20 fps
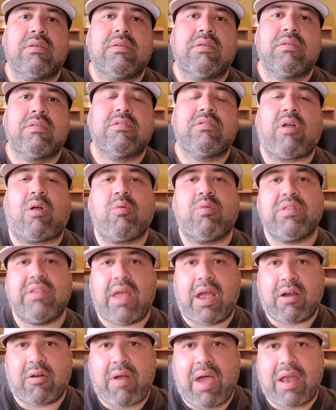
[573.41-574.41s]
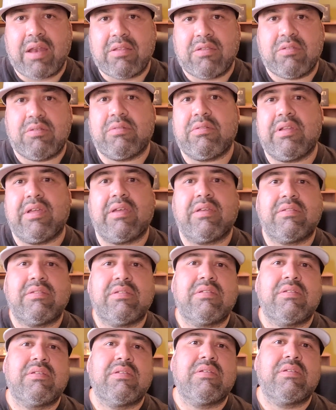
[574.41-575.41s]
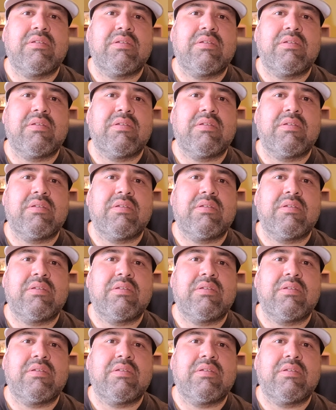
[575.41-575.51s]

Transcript: Start with that gratitude list.